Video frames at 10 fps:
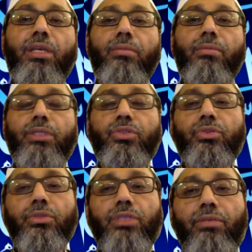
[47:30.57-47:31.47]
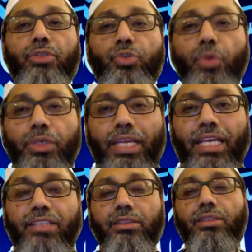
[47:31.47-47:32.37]
But to give a short
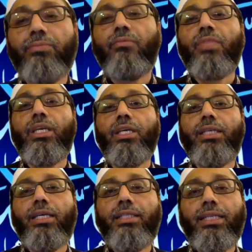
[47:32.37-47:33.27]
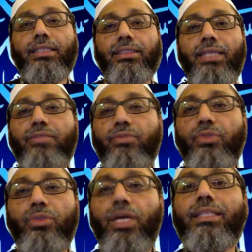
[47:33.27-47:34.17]
answer, that yes, we
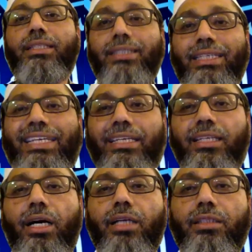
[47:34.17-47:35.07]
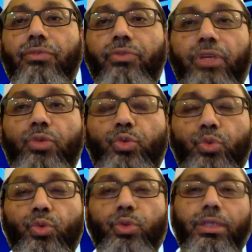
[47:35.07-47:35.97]
do not need a different
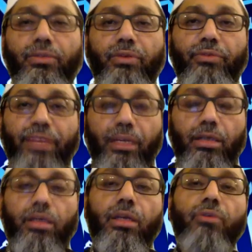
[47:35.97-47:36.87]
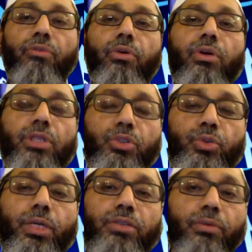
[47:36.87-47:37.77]
usul or different fiqh for the
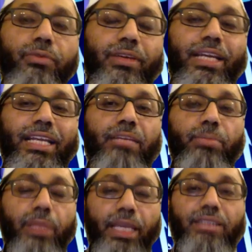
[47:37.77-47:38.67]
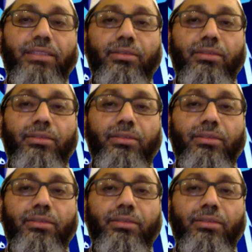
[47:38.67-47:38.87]
US or for any place.